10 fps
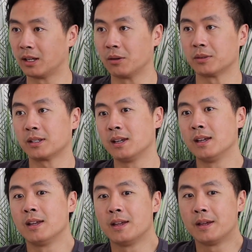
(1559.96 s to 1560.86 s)
house.
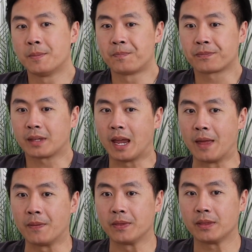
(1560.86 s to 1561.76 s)

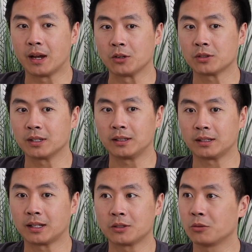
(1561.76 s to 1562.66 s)
And I just think
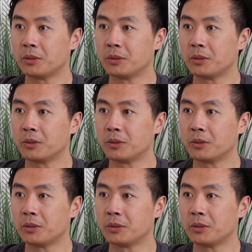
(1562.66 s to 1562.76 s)
like that's so